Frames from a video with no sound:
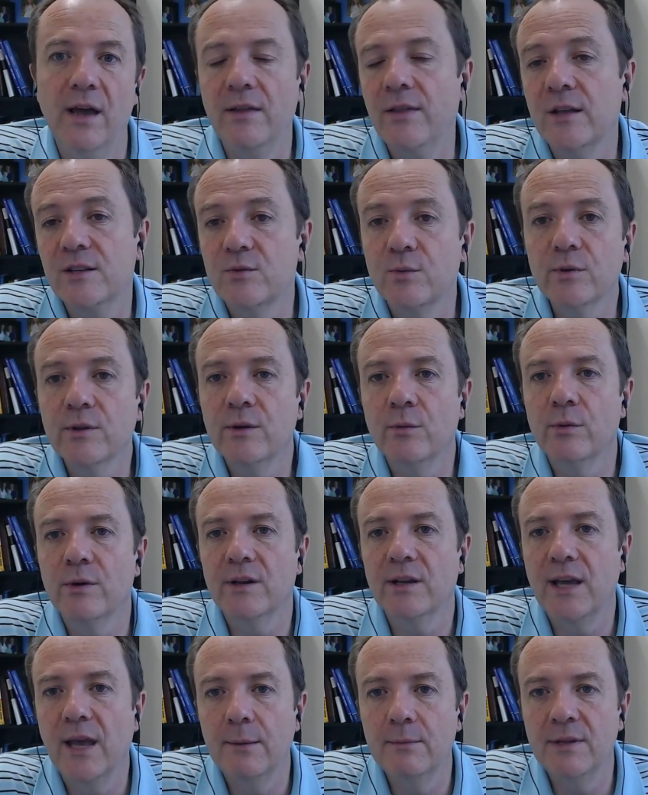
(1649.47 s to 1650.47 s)
And that's really what it
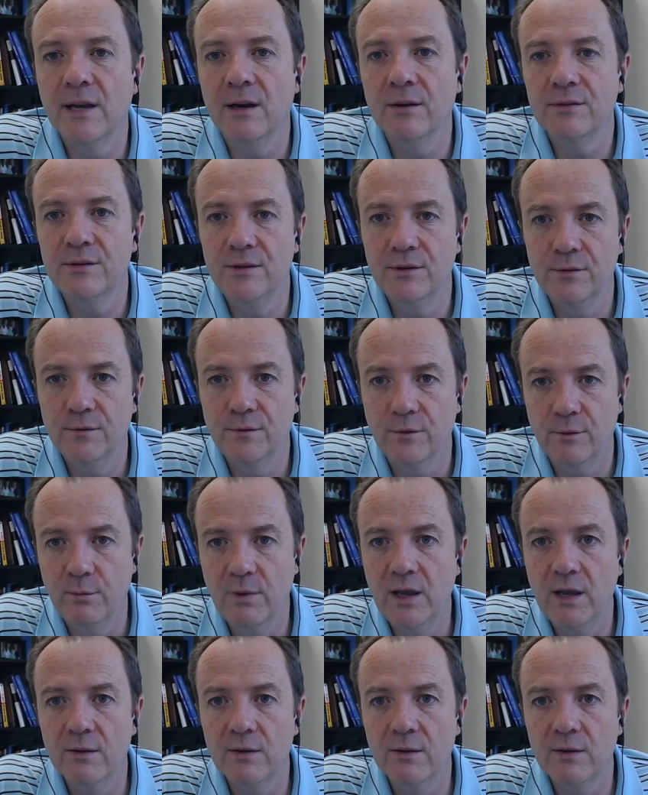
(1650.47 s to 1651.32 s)
came down to for me.